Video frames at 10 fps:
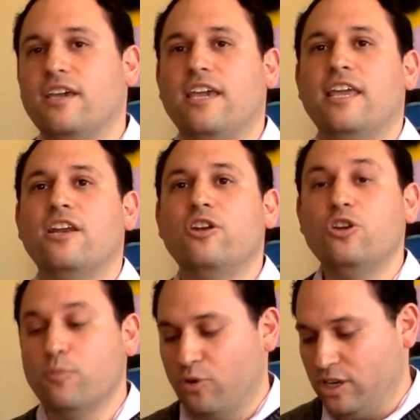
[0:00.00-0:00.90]
in
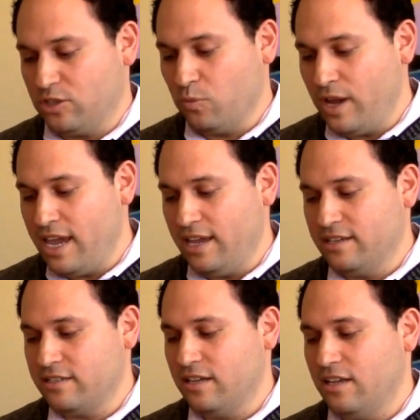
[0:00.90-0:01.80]
numerous
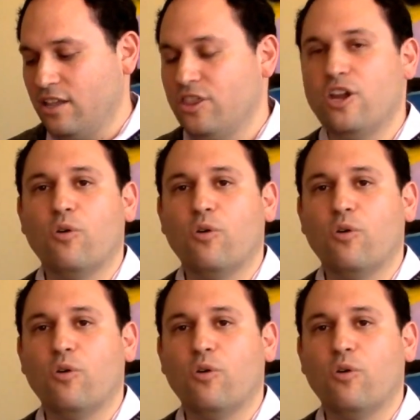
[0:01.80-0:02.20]
ways, there